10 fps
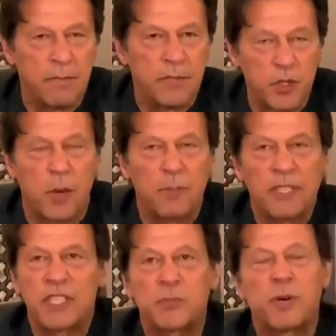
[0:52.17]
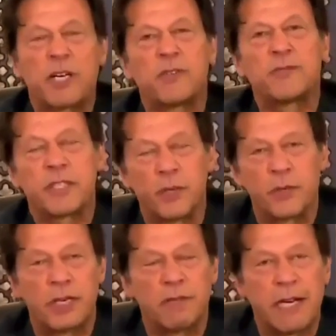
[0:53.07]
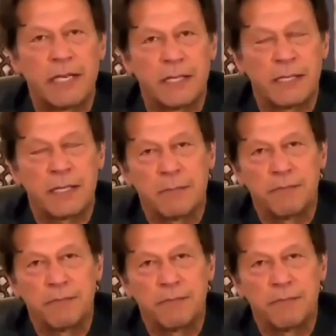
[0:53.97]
stopping the spread of the coronavirus.